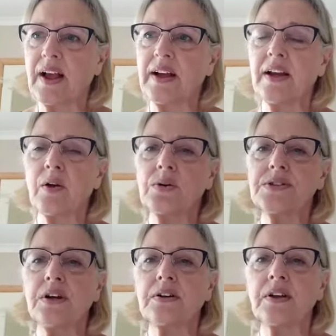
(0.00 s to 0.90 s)
And it
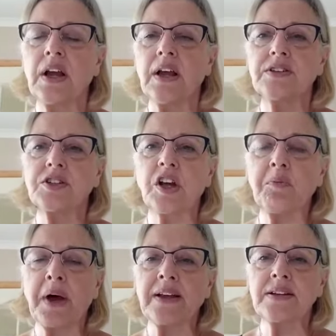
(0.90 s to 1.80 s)
goes on to
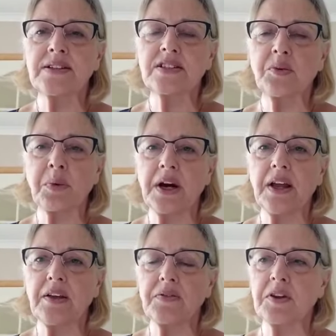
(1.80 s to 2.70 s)
command us to
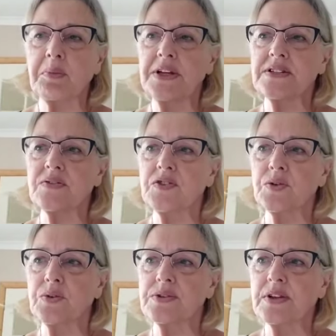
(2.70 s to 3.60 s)
pray for the peace of
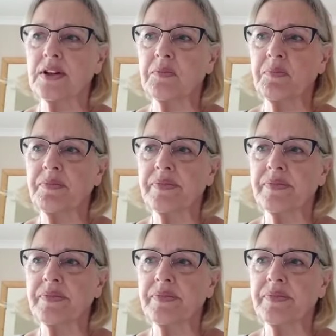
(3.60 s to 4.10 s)
Jerusalem.